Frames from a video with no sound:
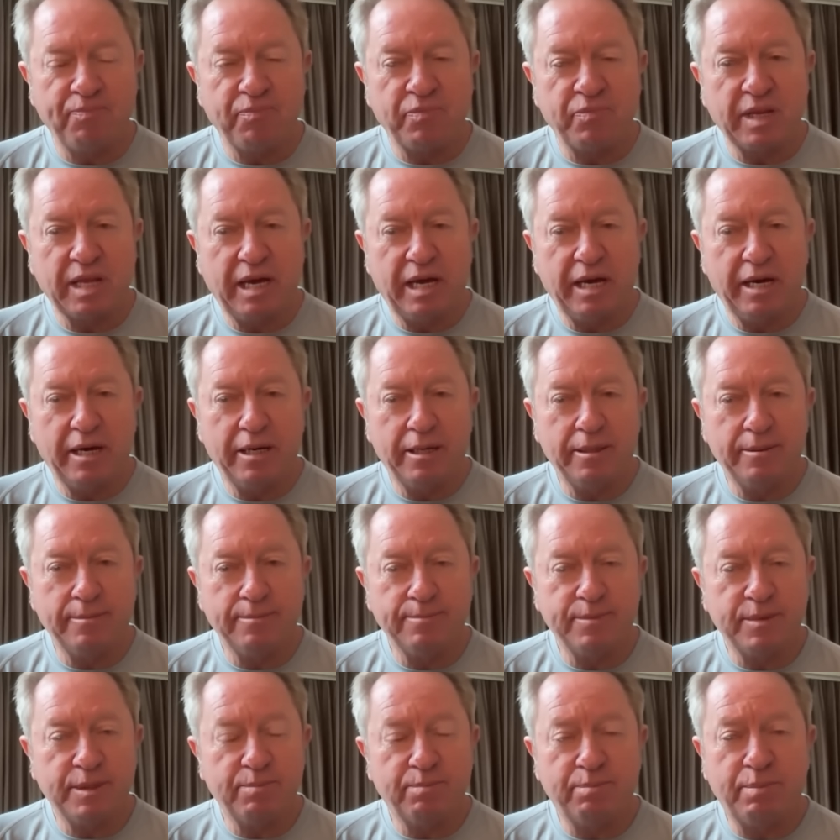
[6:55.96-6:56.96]

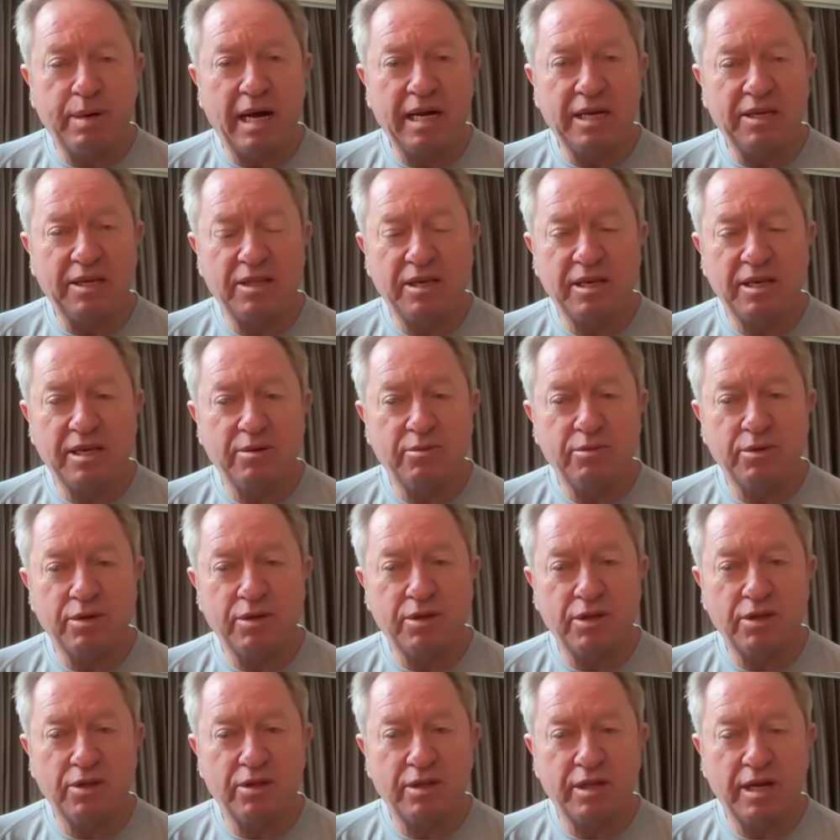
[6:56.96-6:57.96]
the Bayesian was
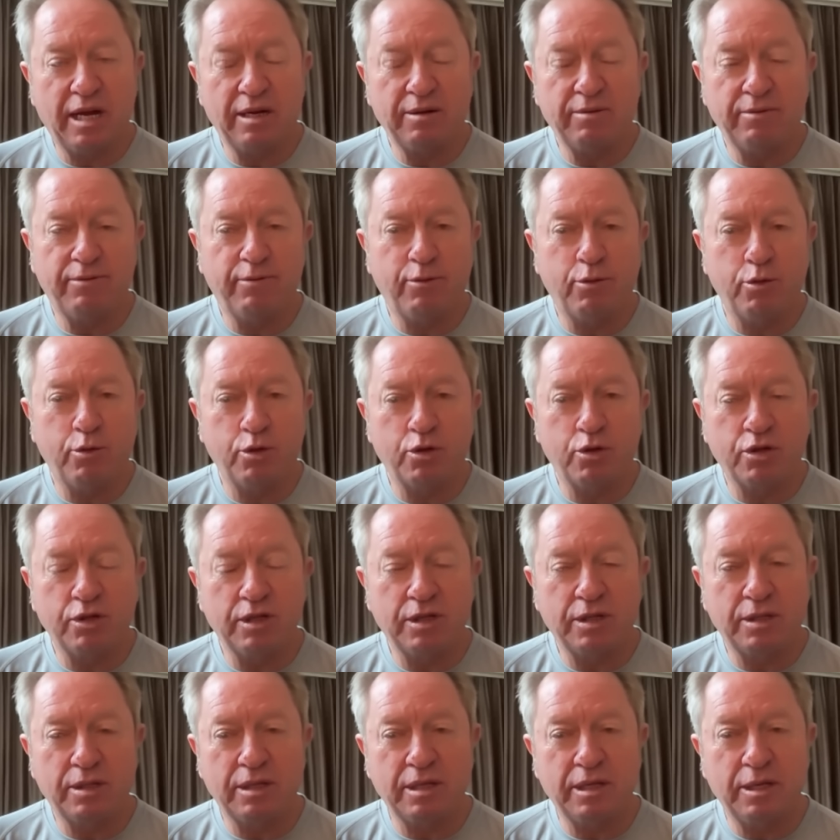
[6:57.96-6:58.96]
just
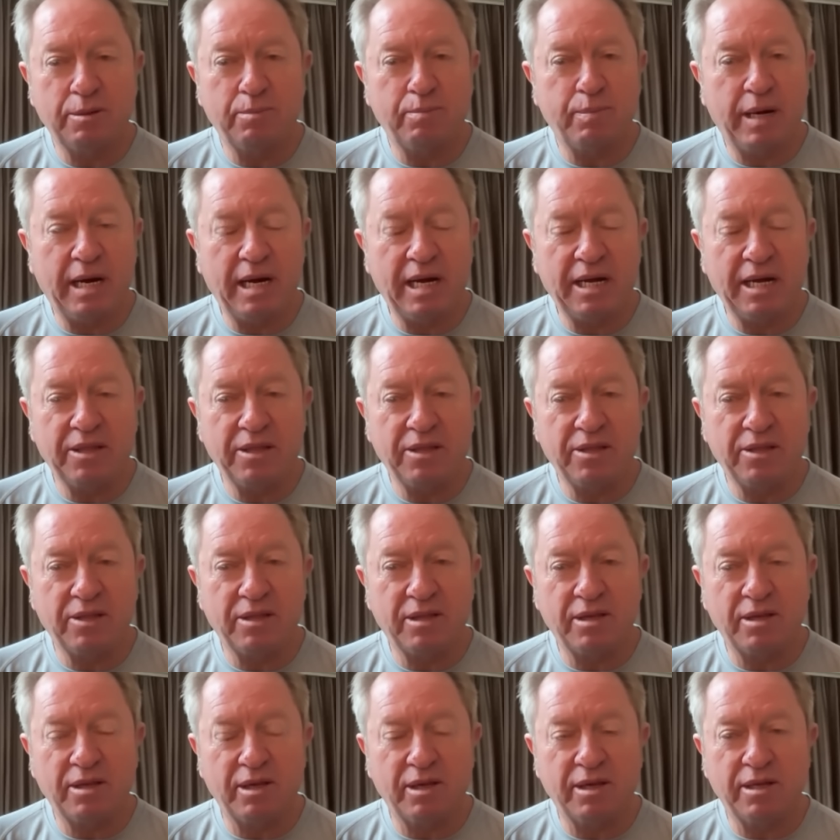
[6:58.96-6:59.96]
unfortunate, hit by this
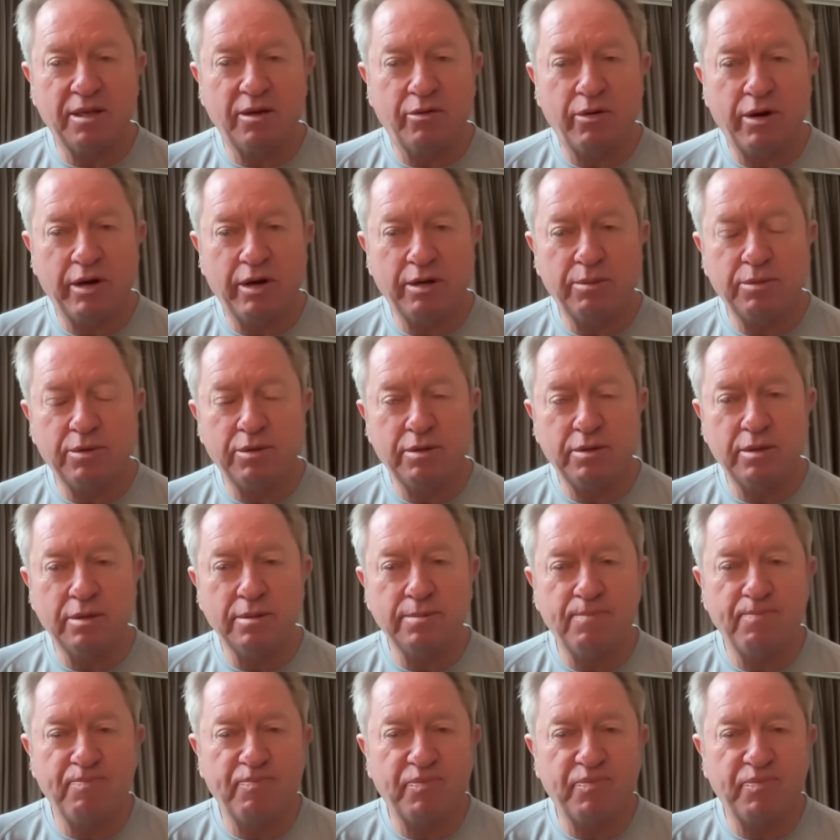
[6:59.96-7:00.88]
incredible